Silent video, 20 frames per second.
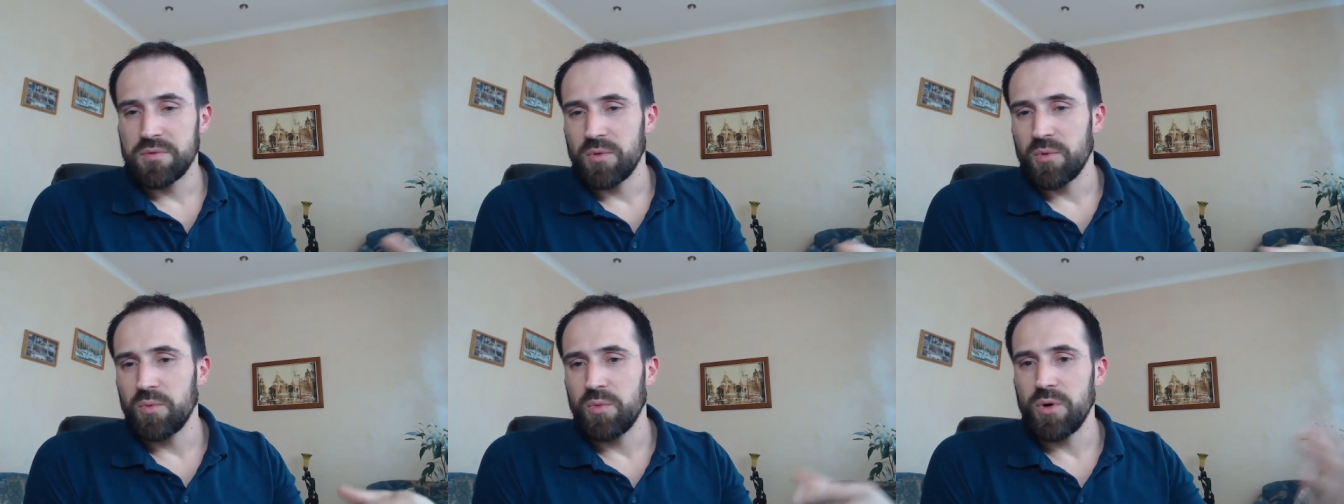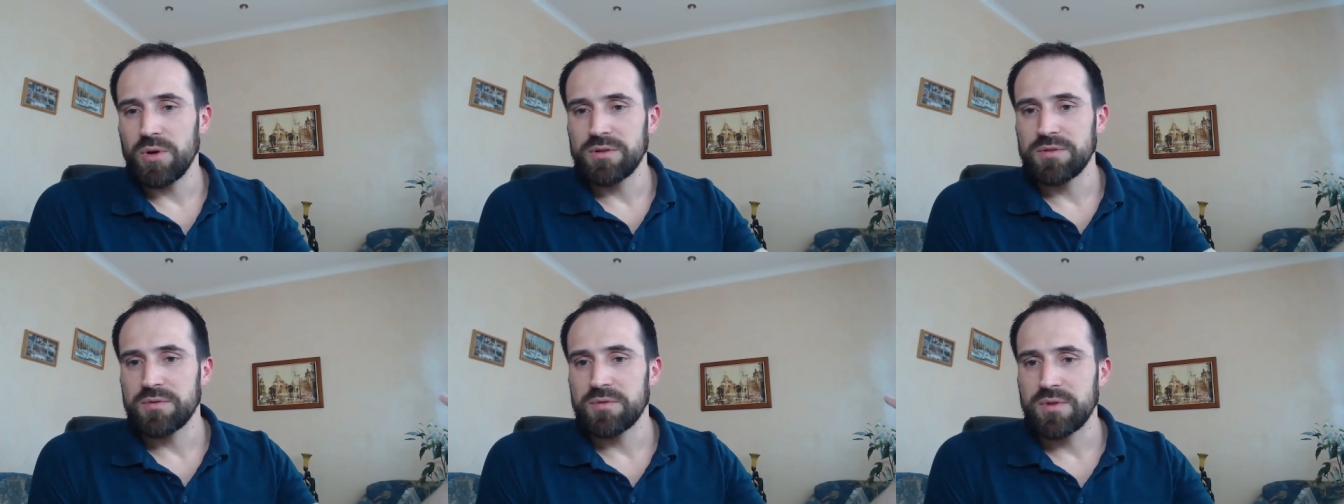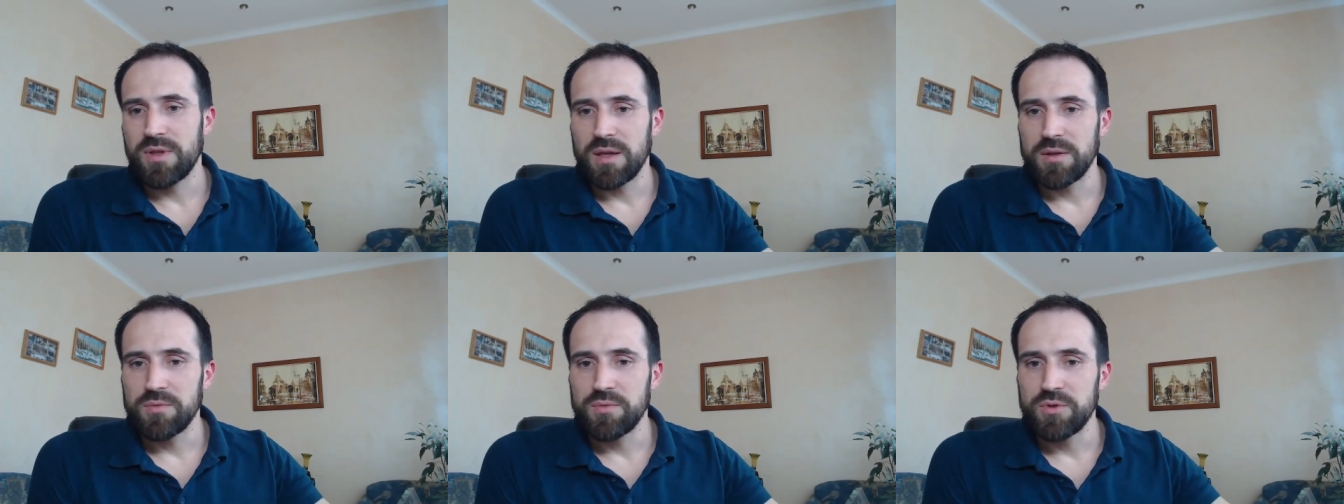
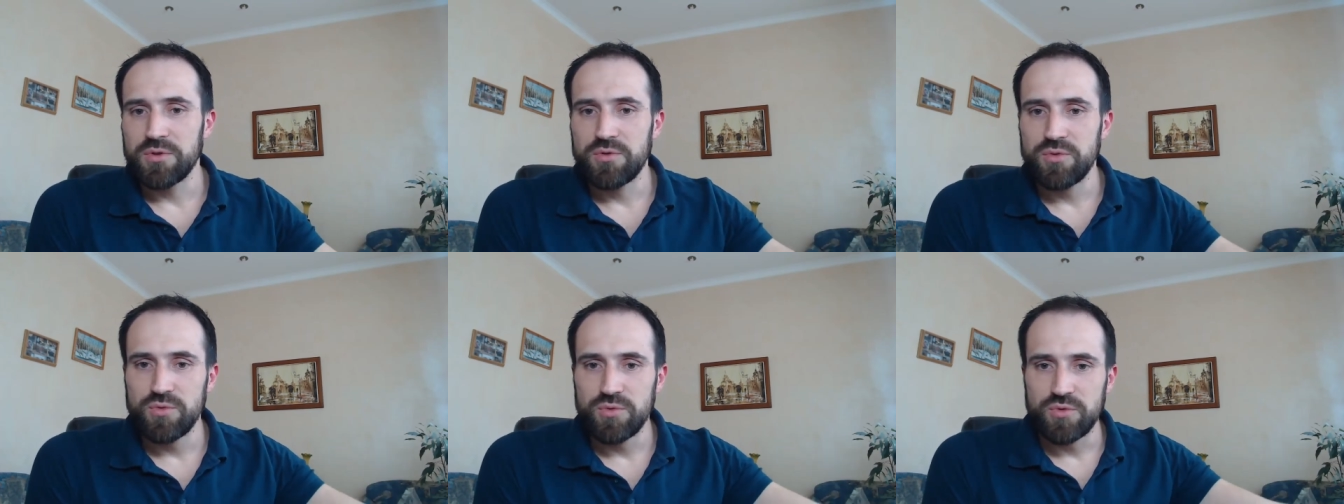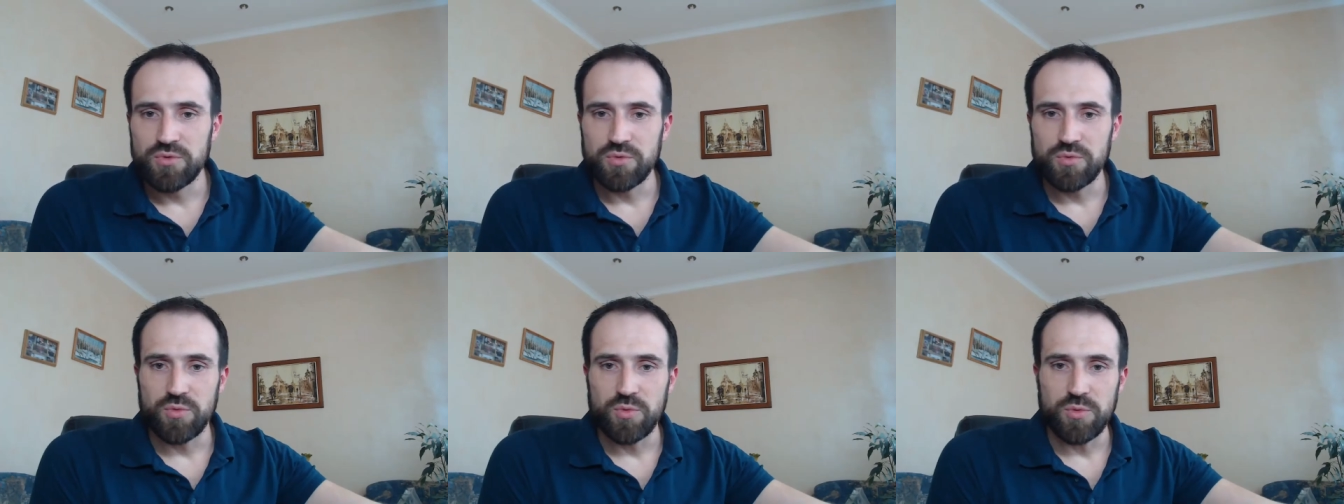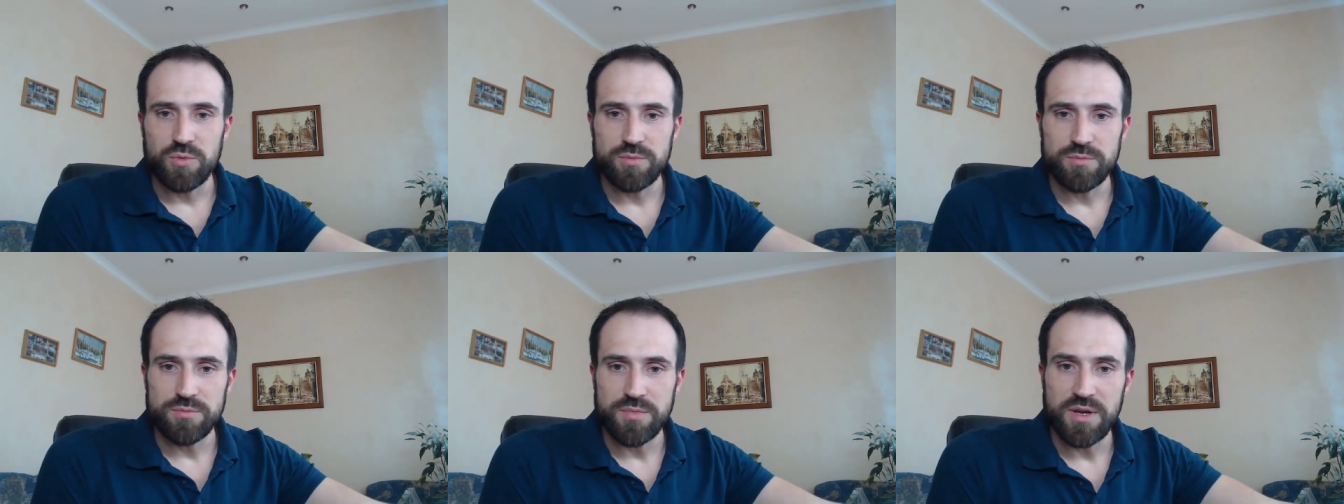what can we do to
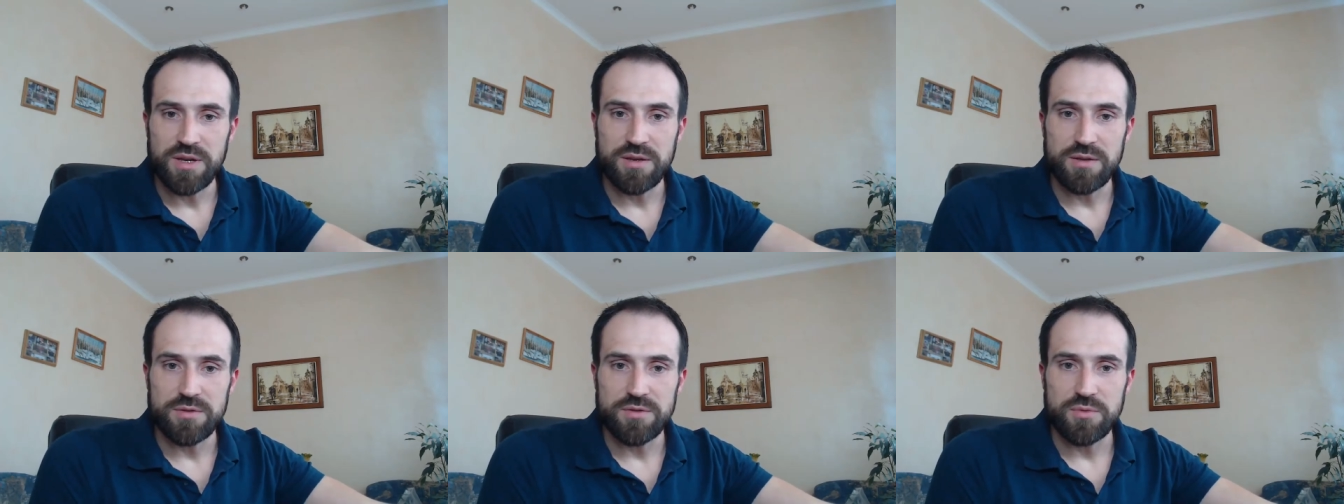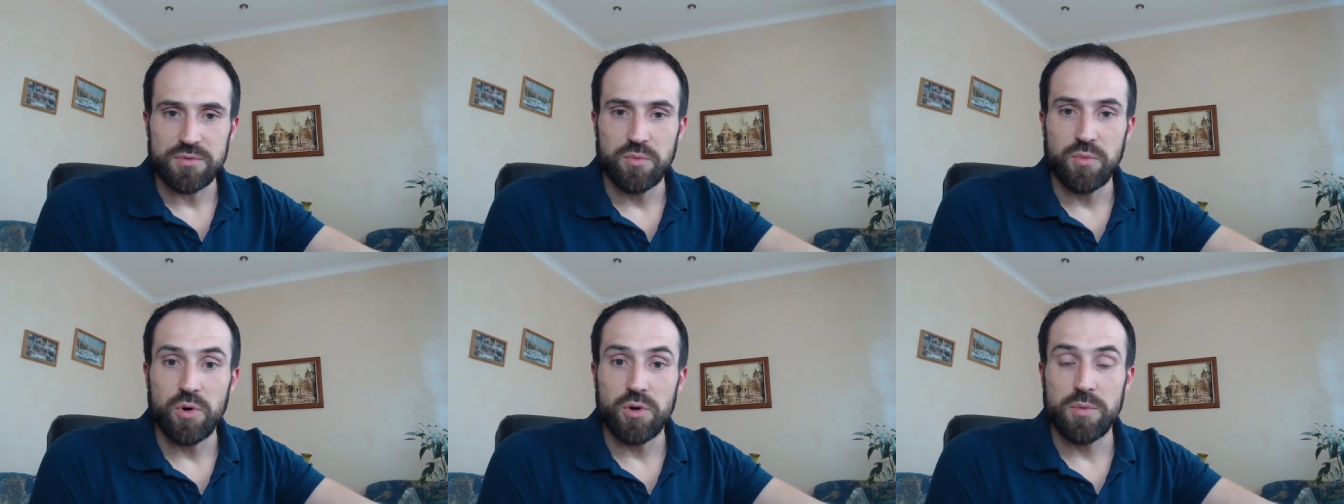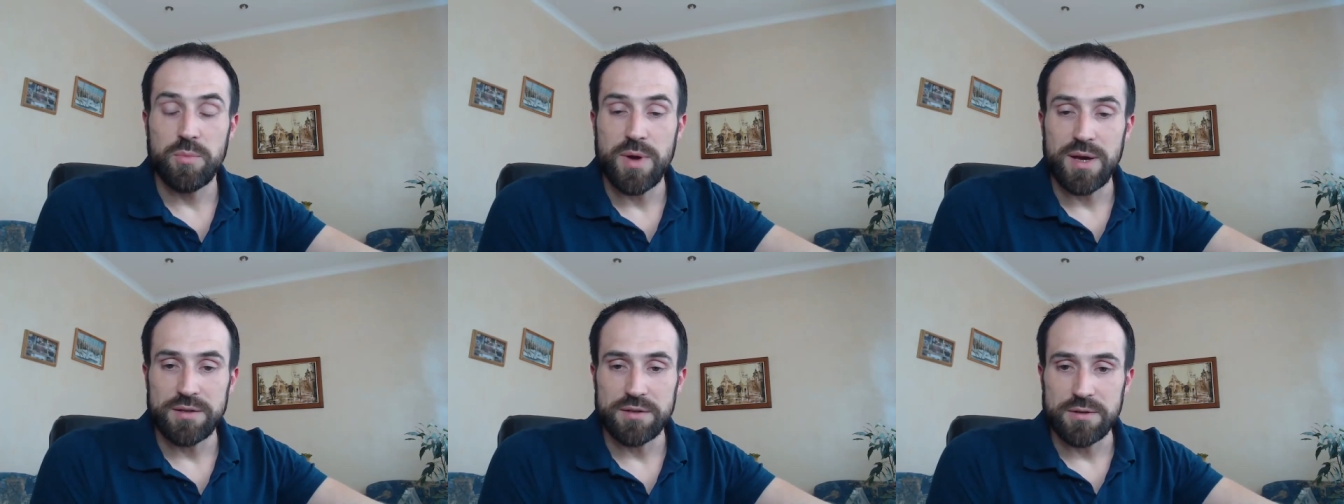make it
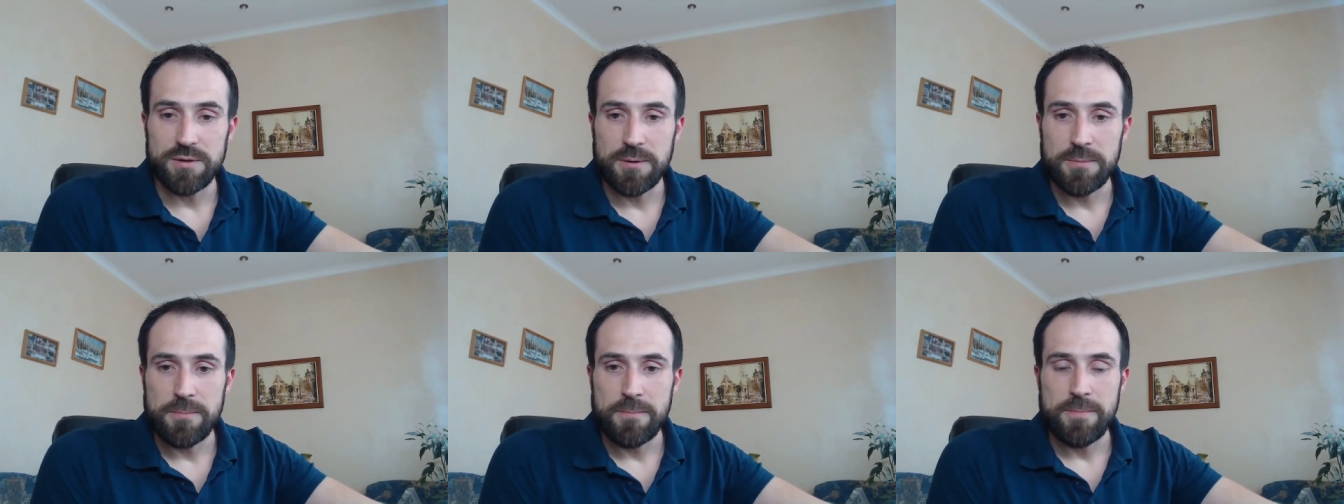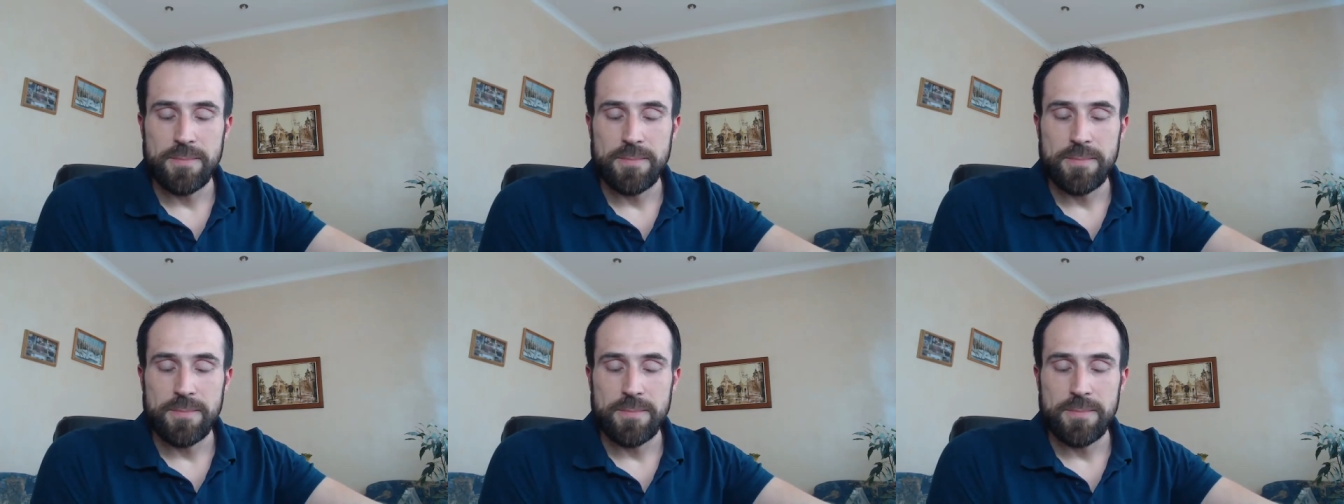work better?